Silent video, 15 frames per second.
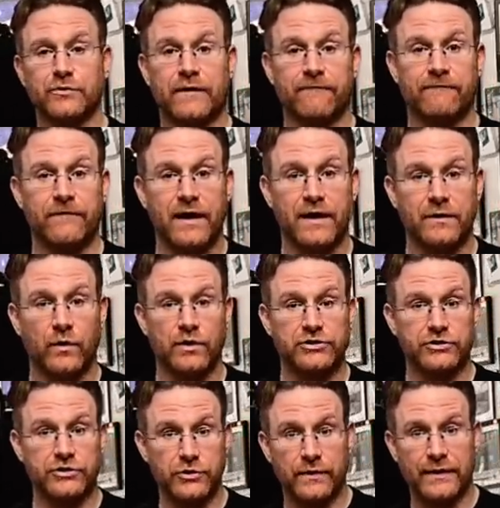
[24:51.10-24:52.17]
so we can find what
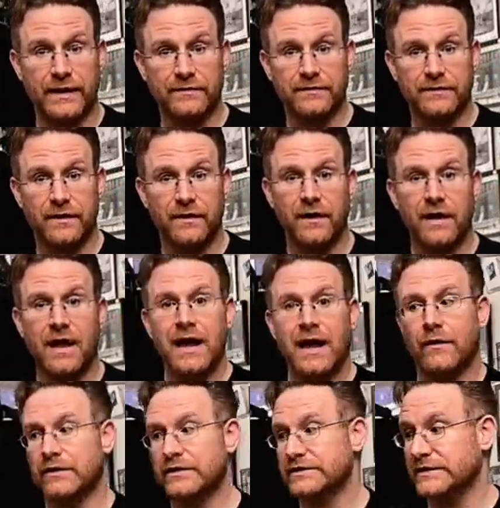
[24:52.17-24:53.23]
you're doing out there.
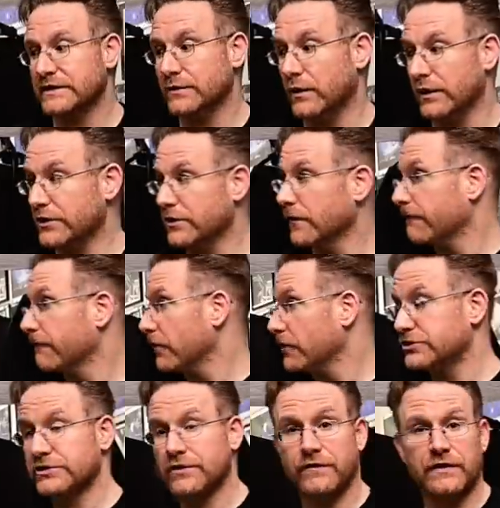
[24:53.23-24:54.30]
I wanna see what your
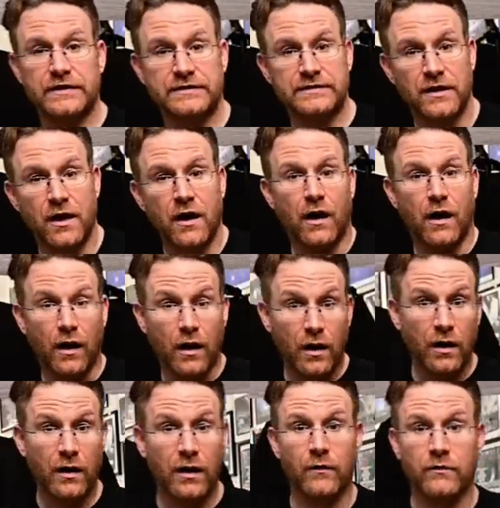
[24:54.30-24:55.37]
versions of this
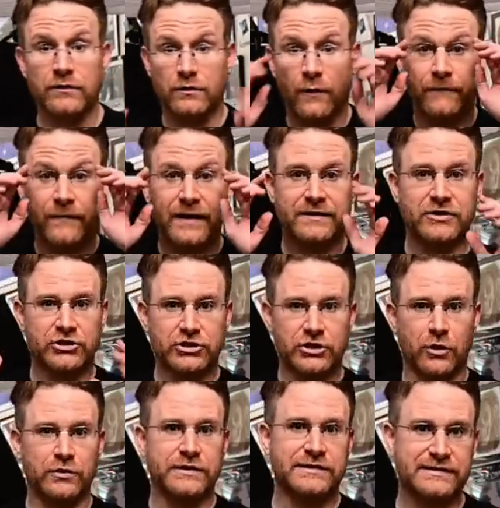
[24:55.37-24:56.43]
are. Don't forget to
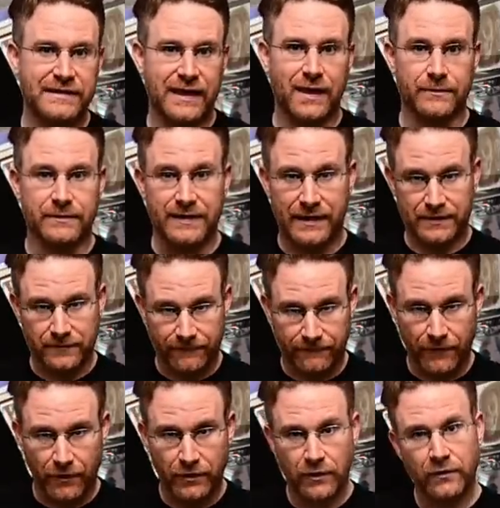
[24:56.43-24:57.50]
show the setup. Take the
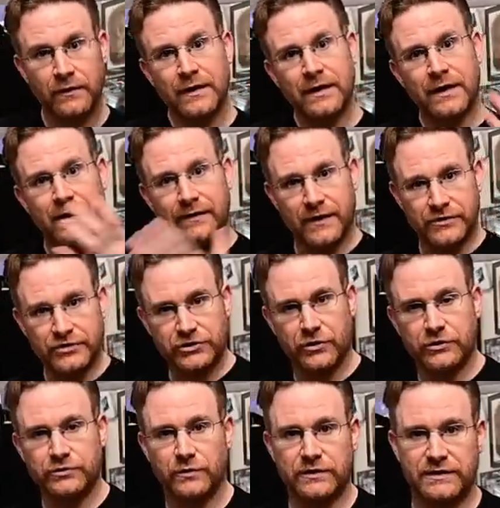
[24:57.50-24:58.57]
photo and then
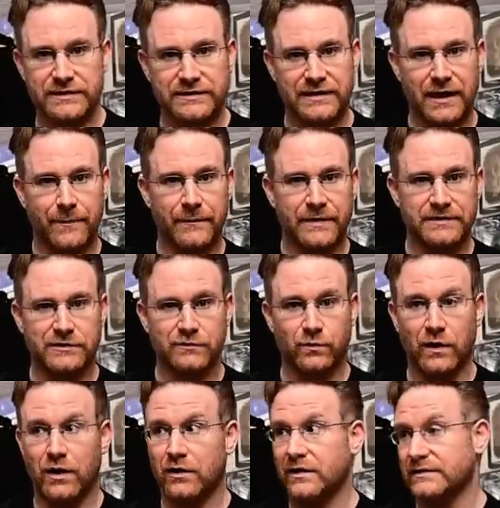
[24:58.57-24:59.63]
show us what the setup is as
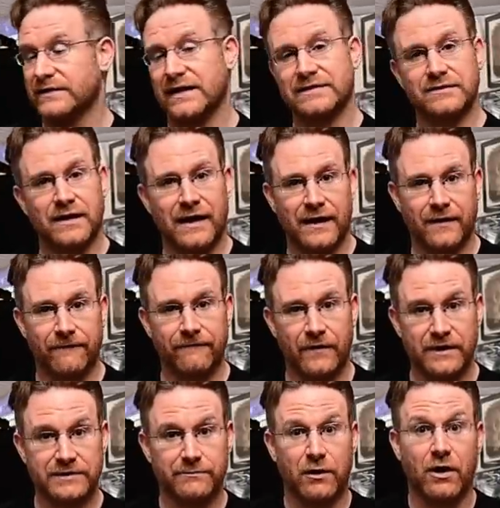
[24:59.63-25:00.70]
well, because that's kind of the
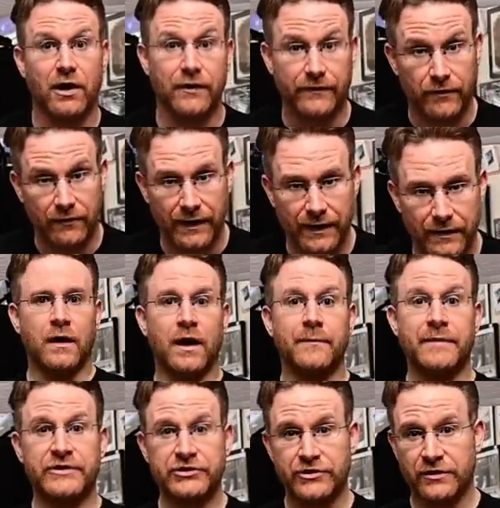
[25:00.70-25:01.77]
funnest part of it, right? And
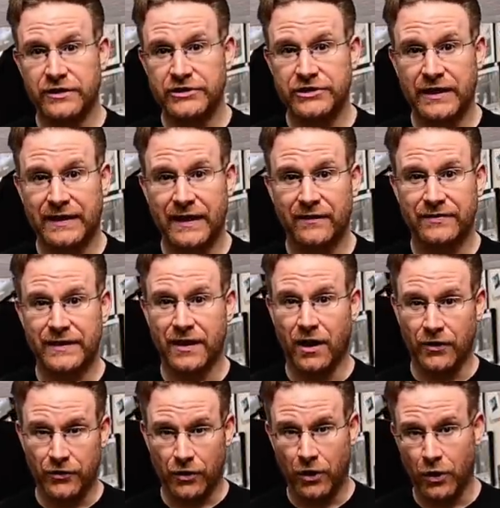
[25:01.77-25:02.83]
be sure to check out the
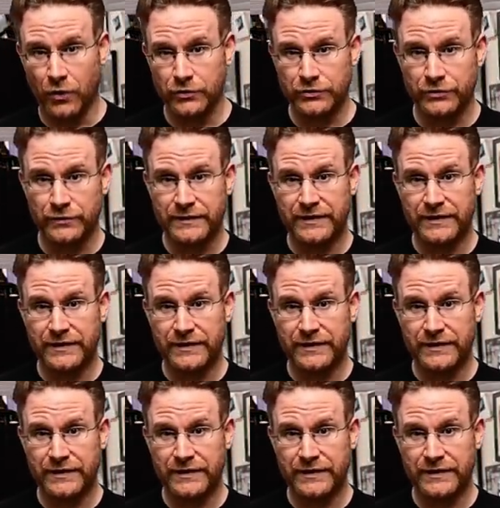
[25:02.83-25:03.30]
other hosts who